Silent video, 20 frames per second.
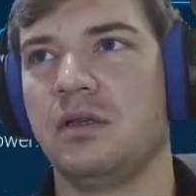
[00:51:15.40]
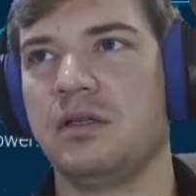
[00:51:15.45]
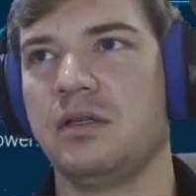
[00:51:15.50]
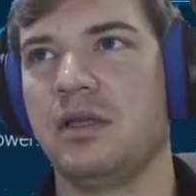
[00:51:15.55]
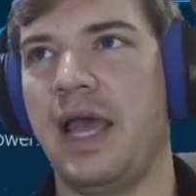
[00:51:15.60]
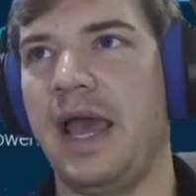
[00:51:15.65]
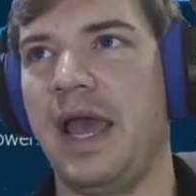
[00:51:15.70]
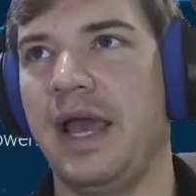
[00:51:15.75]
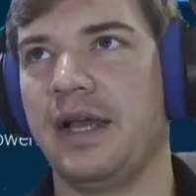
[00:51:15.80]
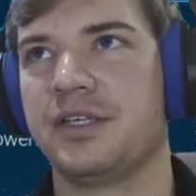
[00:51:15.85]

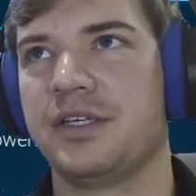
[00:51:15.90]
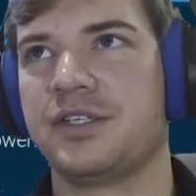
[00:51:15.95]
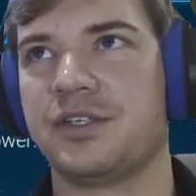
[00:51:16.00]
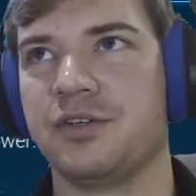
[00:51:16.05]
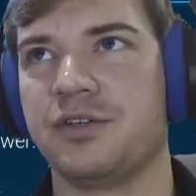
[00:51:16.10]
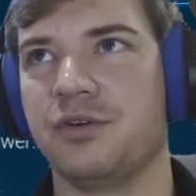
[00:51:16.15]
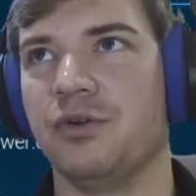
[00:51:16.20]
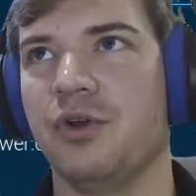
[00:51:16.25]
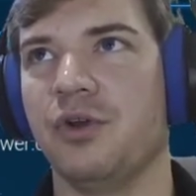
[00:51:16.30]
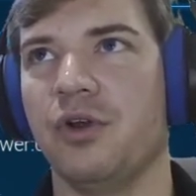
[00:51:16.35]
acts,
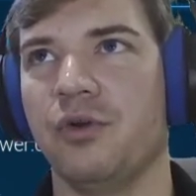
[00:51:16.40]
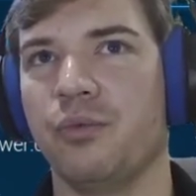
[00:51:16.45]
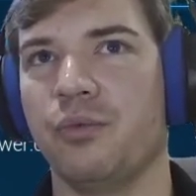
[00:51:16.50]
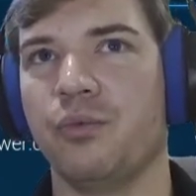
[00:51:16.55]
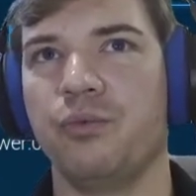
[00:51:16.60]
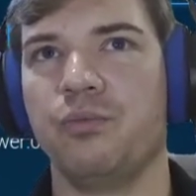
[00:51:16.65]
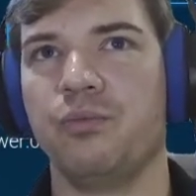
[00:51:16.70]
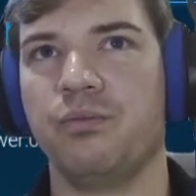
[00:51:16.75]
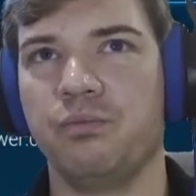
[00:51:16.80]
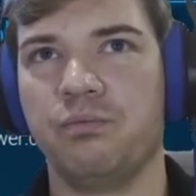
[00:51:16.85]
or
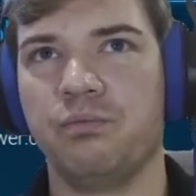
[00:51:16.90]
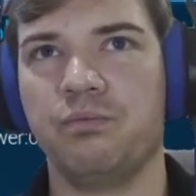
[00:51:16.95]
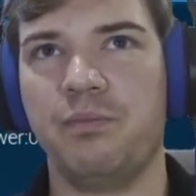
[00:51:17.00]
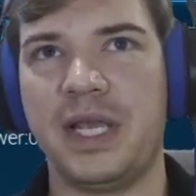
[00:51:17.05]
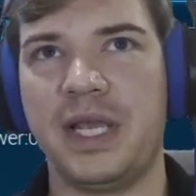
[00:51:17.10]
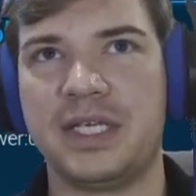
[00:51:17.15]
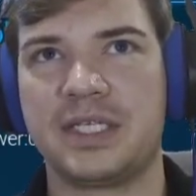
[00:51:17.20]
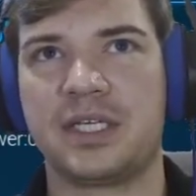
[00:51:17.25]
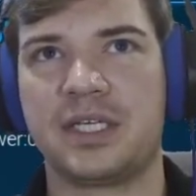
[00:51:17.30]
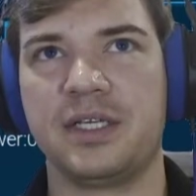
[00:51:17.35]

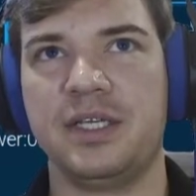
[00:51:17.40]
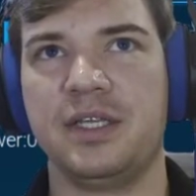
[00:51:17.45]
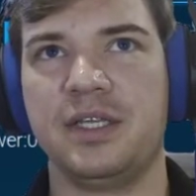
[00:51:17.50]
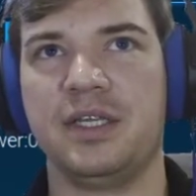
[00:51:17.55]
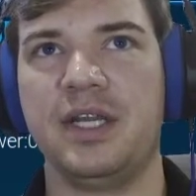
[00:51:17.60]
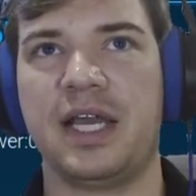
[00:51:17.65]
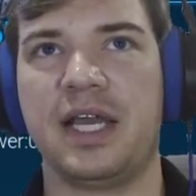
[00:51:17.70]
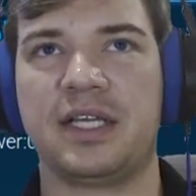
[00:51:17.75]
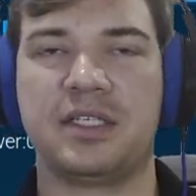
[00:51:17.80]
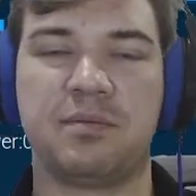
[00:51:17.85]
basically the
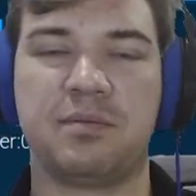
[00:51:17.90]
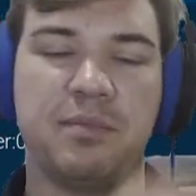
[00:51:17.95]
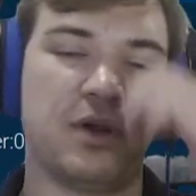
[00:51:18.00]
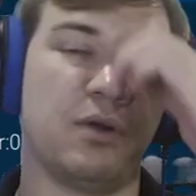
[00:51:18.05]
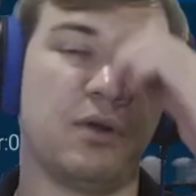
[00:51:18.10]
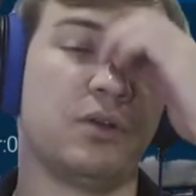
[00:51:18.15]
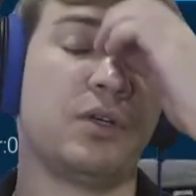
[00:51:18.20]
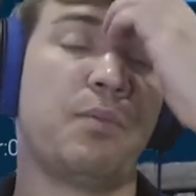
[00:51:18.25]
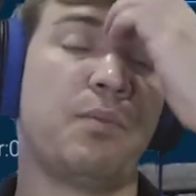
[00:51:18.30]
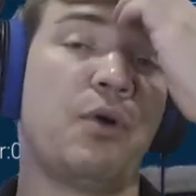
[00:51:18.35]
next
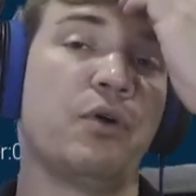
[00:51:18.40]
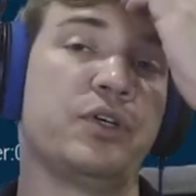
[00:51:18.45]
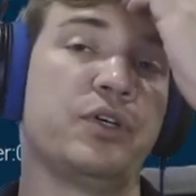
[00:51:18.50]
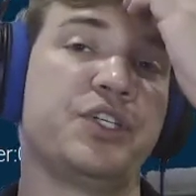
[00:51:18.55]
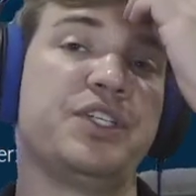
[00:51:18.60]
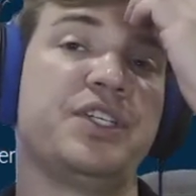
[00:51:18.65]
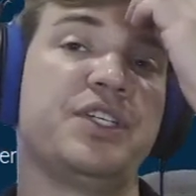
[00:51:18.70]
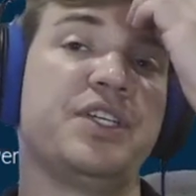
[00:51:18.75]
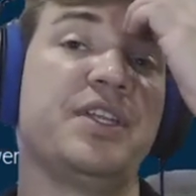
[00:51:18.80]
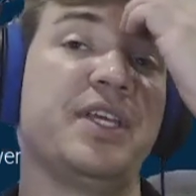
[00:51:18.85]

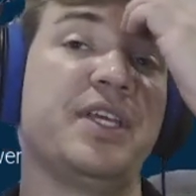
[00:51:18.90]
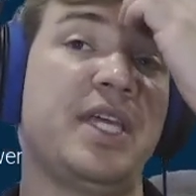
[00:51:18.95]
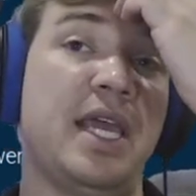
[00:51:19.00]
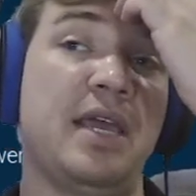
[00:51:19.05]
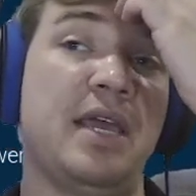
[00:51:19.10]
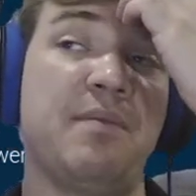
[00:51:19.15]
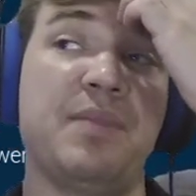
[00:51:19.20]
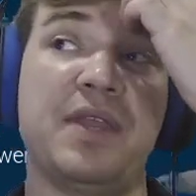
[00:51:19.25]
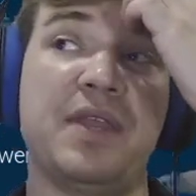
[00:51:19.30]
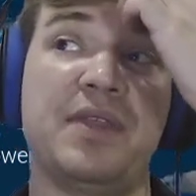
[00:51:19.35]
portions of the
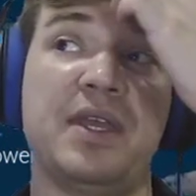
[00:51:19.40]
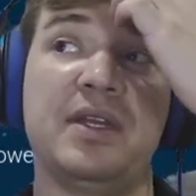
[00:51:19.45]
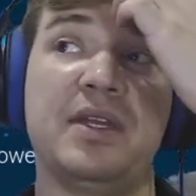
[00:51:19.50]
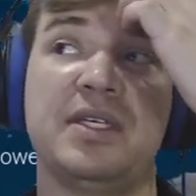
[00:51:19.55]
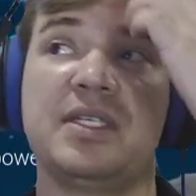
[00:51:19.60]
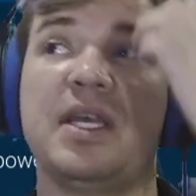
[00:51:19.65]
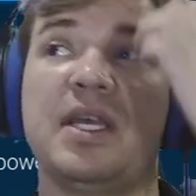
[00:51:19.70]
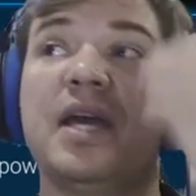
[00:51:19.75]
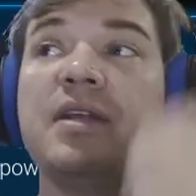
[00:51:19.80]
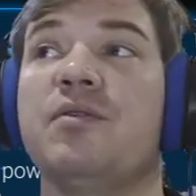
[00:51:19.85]
game that they
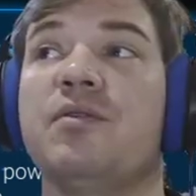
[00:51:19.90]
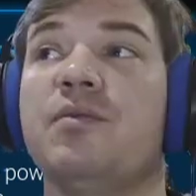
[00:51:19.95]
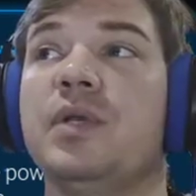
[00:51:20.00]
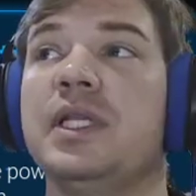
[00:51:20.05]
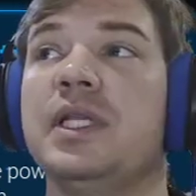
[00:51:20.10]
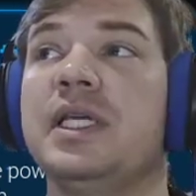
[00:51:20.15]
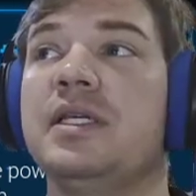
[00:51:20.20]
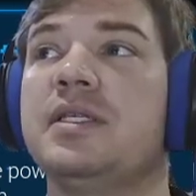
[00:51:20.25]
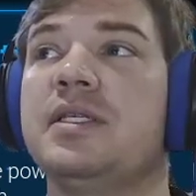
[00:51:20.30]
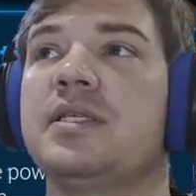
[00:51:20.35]
decide to
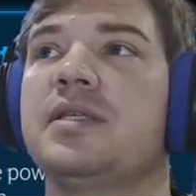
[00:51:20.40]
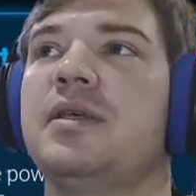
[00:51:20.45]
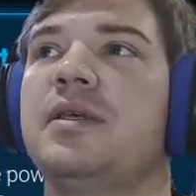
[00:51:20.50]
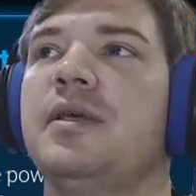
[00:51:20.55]
release.